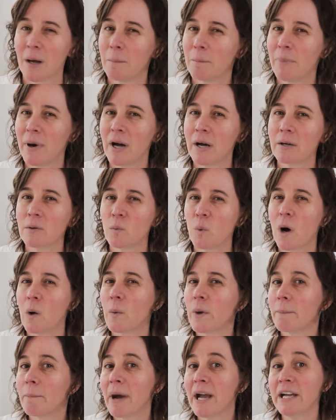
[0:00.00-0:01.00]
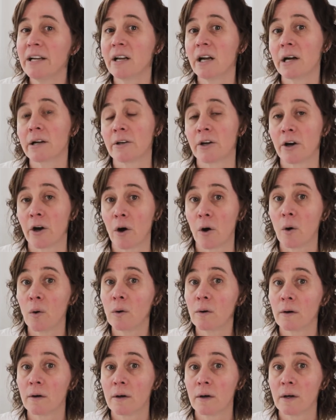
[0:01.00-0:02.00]
But what we might not know
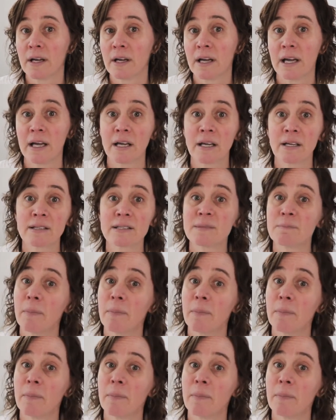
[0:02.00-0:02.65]
is